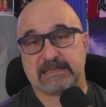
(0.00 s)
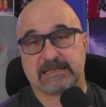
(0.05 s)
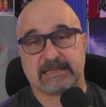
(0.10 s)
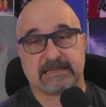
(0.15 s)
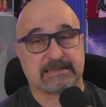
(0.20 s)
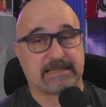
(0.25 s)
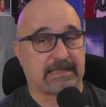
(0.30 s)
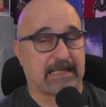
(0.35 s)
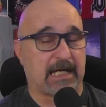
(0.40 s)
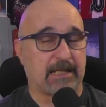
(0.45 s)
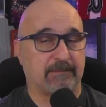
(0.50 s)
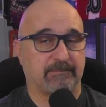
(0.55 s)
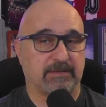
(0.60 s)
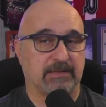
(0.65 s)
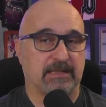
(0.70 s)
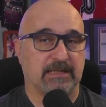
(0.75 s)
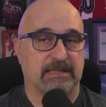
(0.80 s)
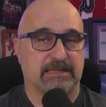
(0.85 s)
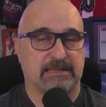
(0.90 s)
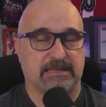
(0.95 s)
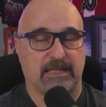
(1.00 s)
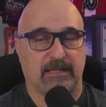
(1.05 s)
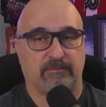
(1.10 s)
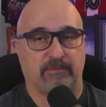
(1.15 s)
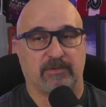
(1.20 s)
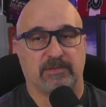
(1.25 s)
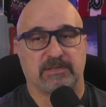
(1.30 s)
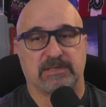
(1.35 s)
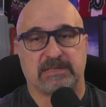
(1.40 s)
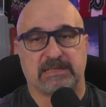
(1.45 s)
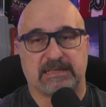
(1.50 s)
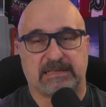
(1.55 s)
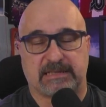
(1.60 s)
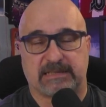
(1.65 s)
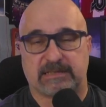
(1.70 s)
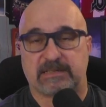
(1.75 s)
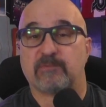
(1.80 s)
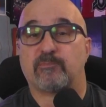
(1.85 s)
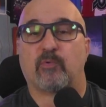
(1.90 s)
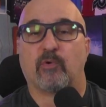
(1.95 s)
the captain of the Sabres, is he sets
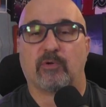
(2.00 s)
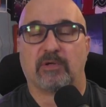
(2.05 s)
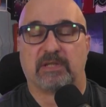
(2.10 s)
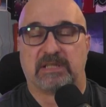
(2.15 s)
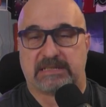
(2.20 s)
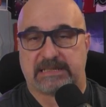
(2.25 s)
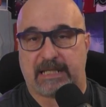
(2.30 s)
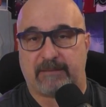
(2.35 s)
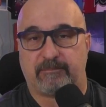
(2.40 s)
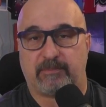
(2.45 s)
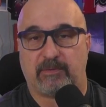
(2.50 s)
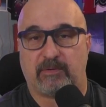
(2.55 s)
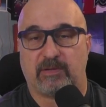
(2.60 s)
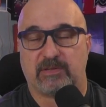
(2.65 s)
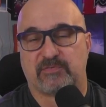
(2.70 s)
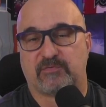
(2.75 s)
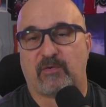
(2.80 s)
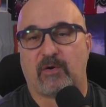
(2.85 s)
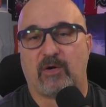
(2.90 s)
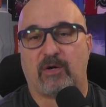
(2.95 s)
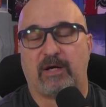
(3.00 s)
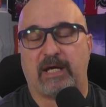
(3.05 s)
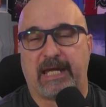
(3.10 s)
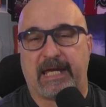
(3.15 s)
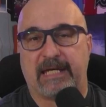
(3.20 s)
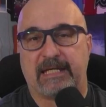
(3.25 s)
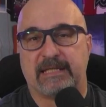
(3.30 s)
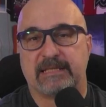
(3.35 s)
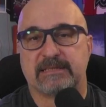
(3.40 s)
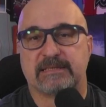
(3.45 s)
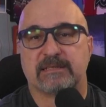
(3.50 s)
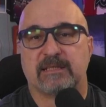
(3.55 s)
a poor example as far as